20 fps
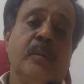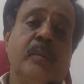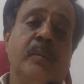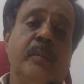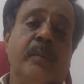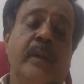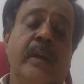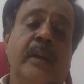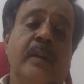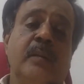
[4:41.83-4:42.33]

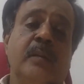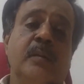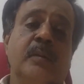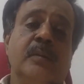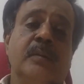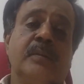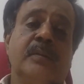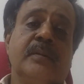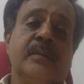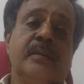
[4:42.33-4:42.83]
make
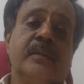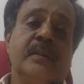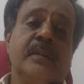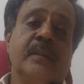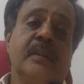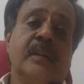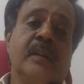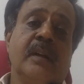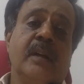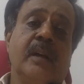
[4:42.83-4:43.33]
those
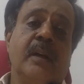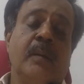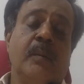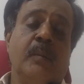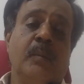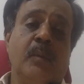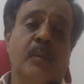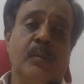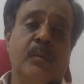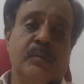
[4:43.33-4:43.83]

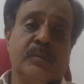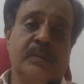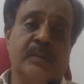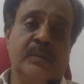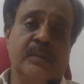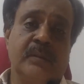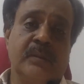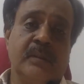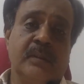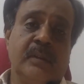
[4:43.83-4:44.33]

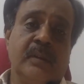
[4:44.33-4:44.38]
moves